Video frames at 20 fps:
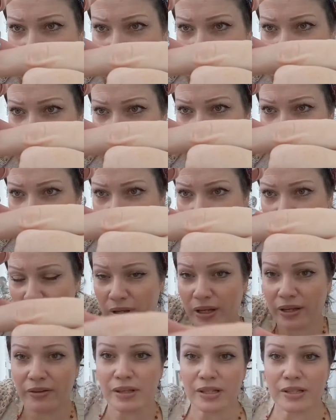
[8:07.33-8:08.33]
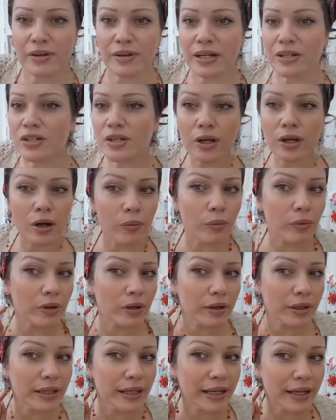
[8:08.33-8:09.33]
little butterfly earrings. I've actually got one
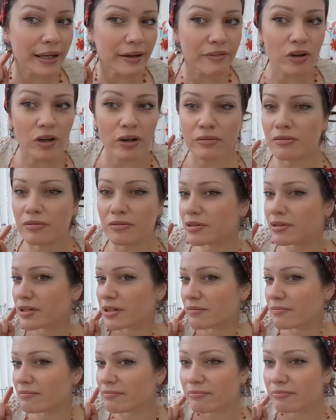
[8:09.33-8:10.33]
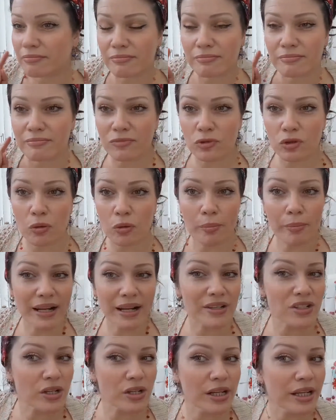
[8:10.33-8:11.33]
on here. I've got
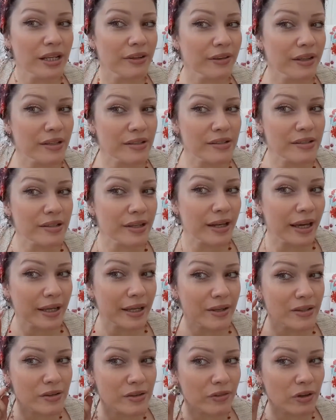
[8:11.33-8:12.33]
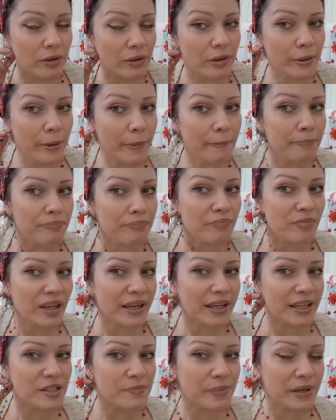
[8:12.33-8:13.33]
unmatching earrings today because I've got
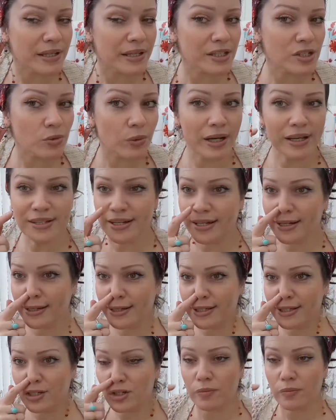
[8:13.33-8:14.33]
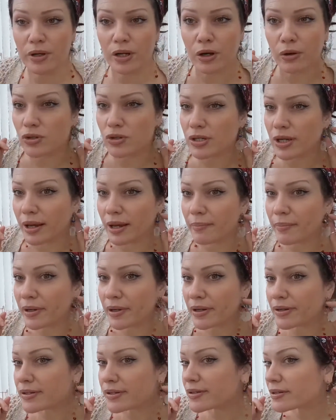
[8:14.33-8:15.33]
ears pierced twice and I need to do my nose again
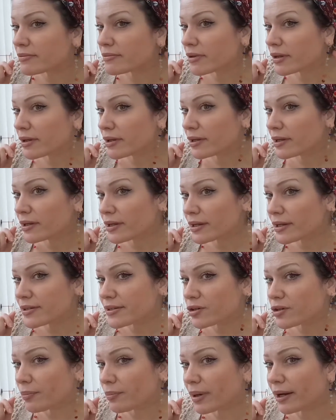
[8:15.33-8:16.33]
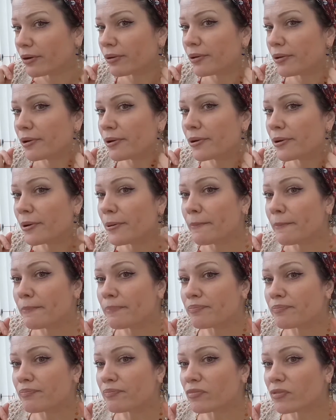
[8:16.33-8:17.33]
because it's come out.
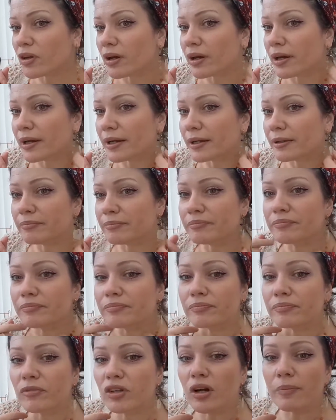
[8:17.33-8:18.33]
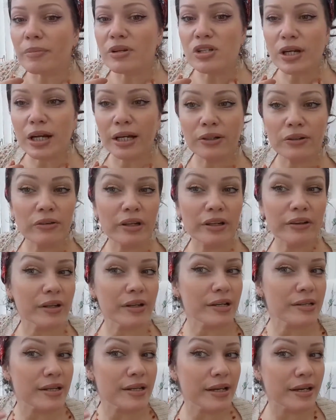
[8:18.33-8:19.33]
Got my chakra
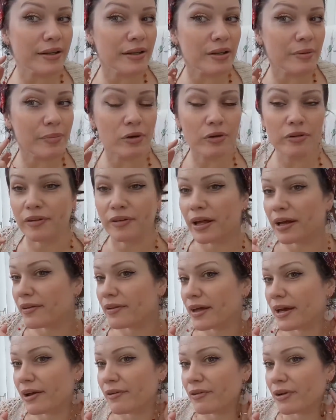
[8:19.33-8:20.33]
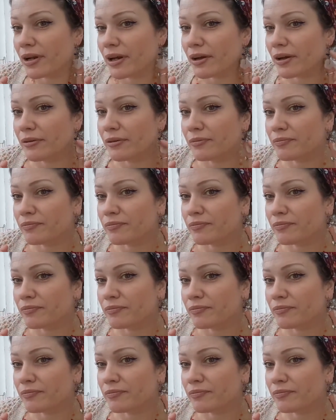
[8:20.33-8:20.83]
earrings in and a butterfly there and a